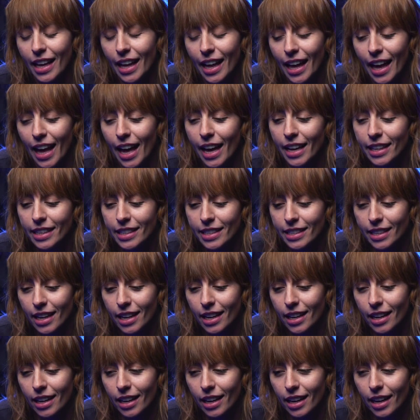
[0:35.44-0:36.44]
and
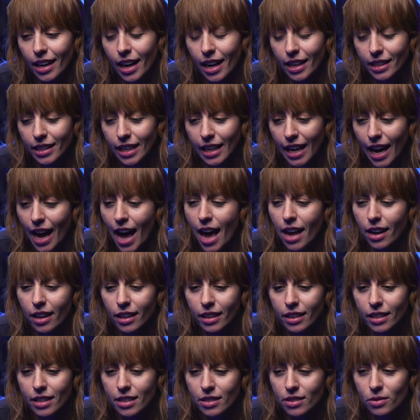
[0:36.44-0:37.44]
I think
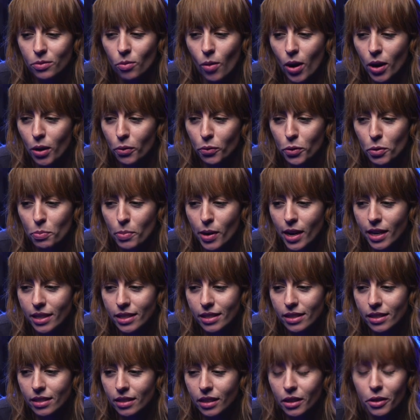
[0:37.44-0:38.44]
Hannah is one of the
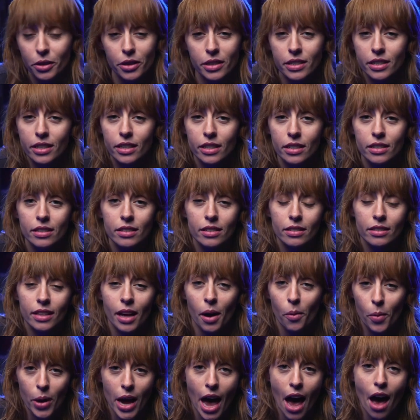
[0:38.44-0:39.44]
best lyricists that
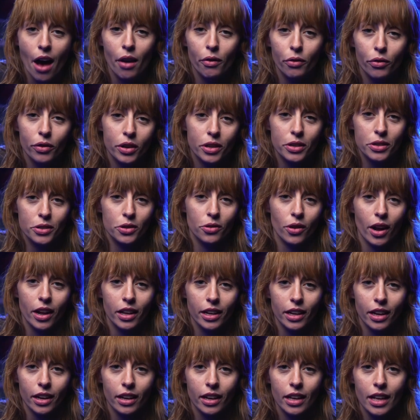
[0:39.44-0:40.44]
we have in
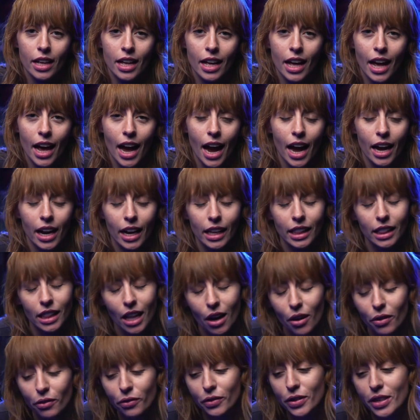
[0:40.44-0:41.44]
Australia. And I
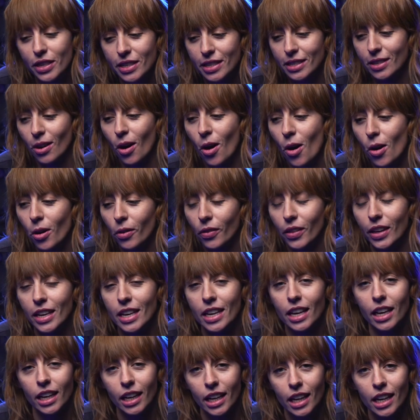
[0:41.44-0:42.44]
love this song that you're
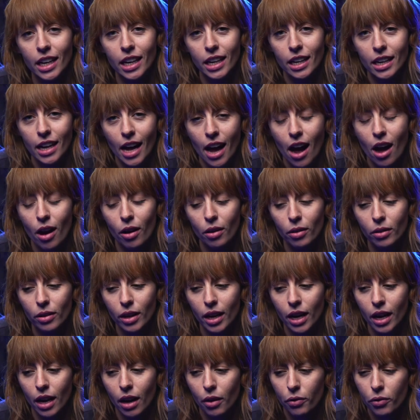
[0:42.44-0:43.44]
going to hear now
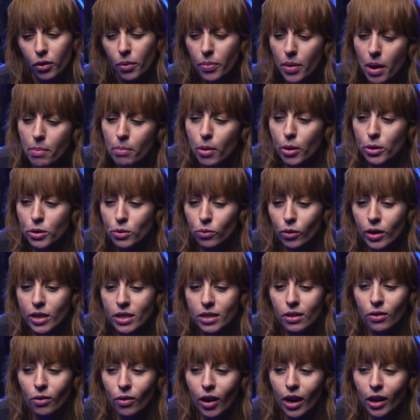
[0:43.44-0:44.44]
from their most
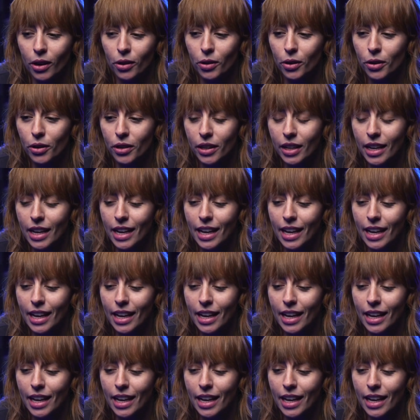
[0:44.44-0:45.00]
recent record.